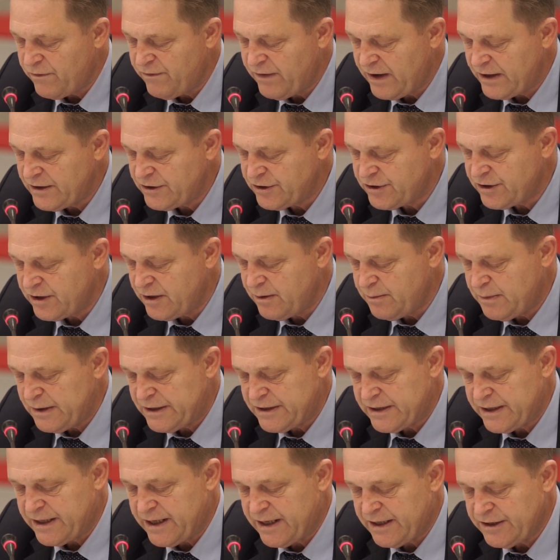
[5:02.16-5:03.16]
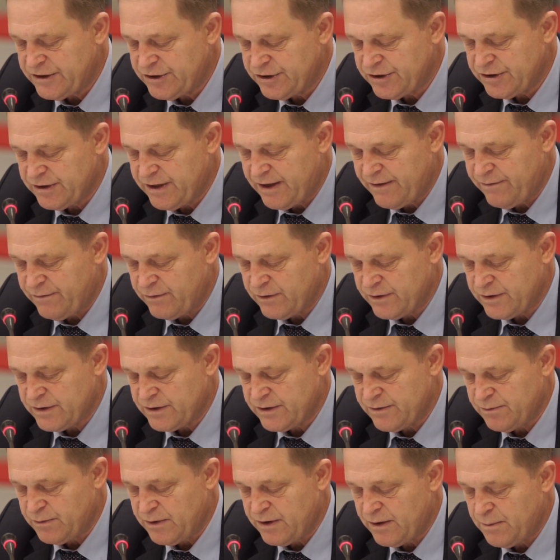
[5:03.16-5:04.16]
prevention and mitigation
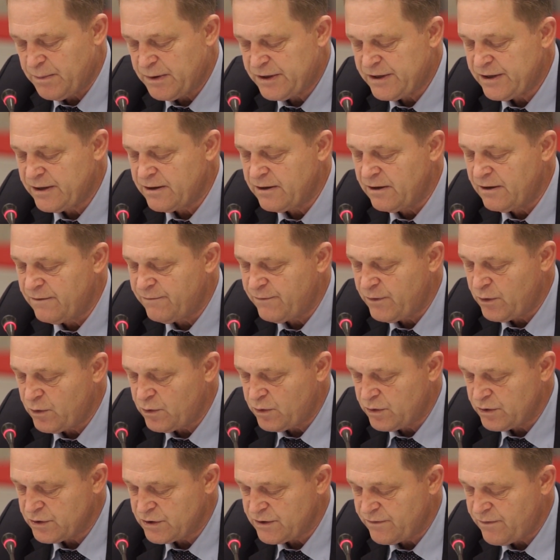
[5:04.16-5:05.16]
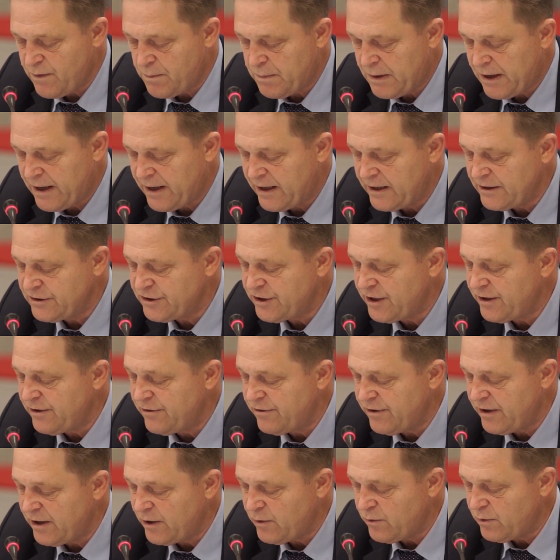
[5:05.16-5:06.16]
efforts with a particular focus of applying
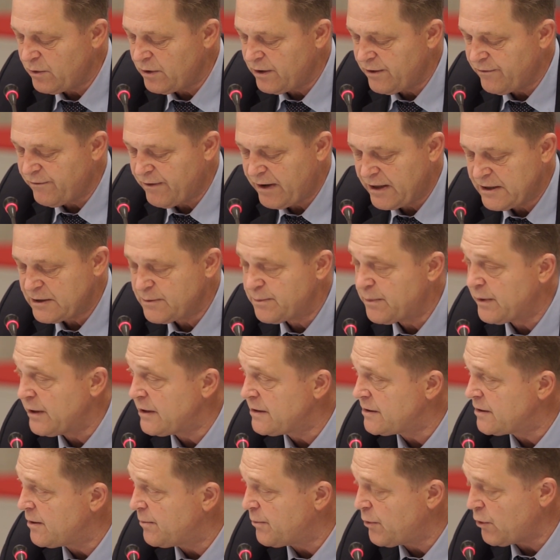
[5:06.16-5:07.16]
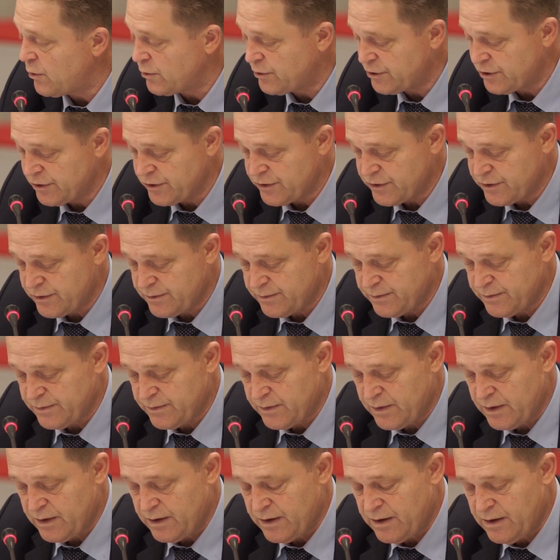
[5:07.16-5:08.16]
gender equal and rights-based approaches.
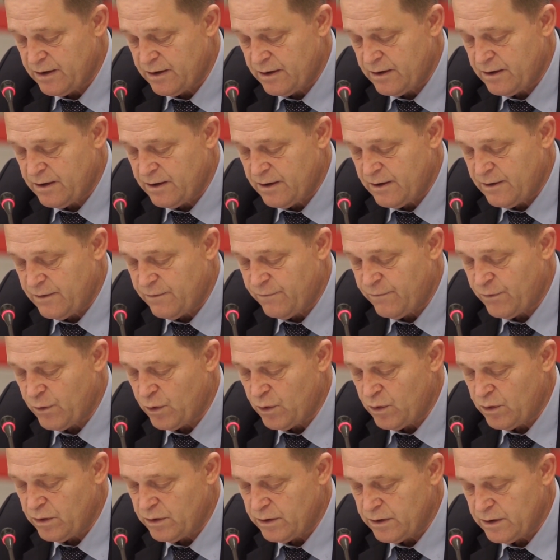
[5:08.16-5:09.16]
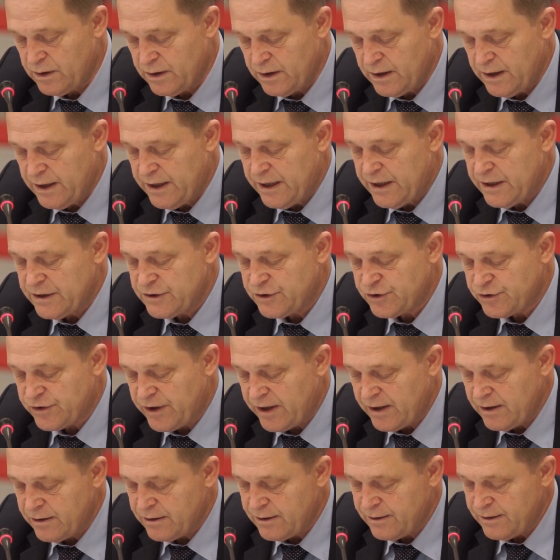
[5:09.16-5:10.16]
4.
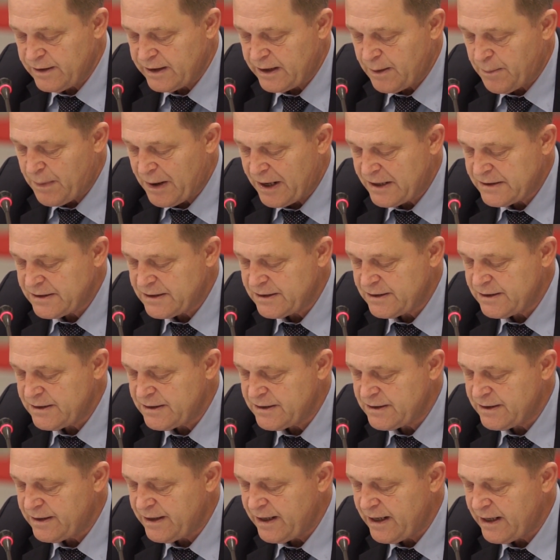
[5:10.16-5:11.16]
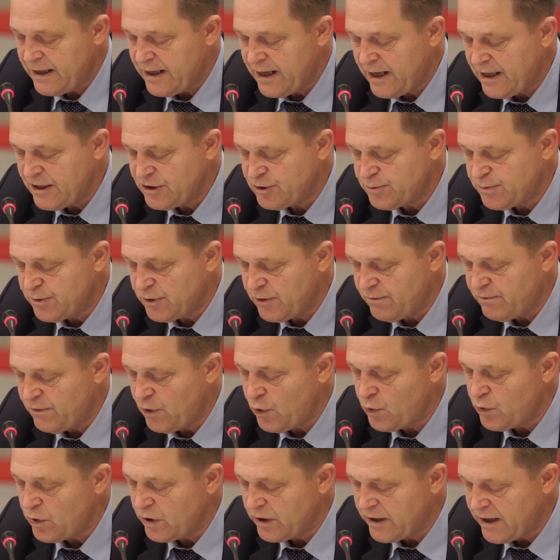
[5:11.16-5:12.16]
Strengthen the capacities and the engagement of
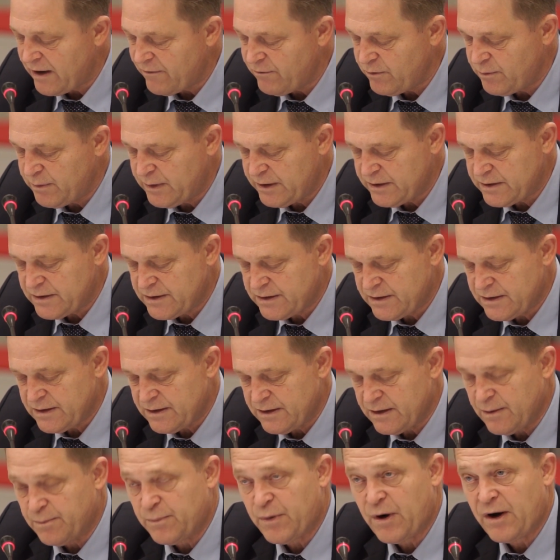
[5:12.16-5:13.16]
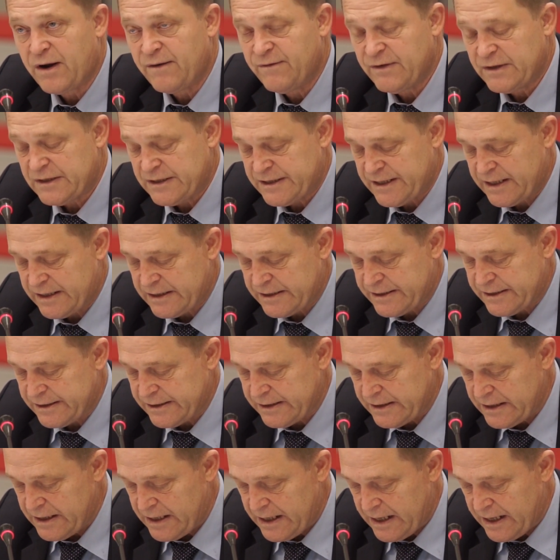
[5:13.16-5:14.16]
local governments, the private
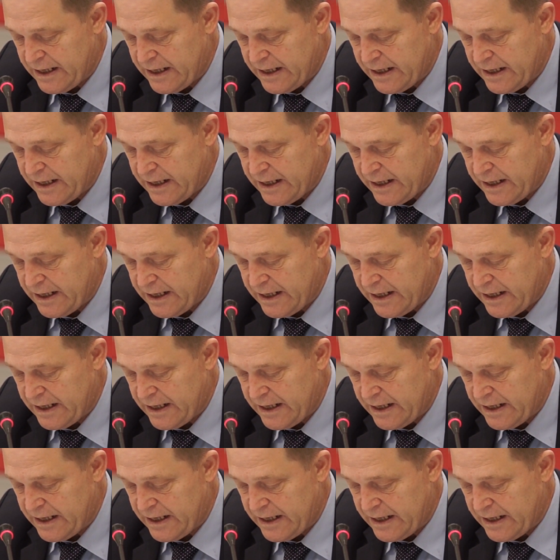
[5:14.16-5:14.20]
sector,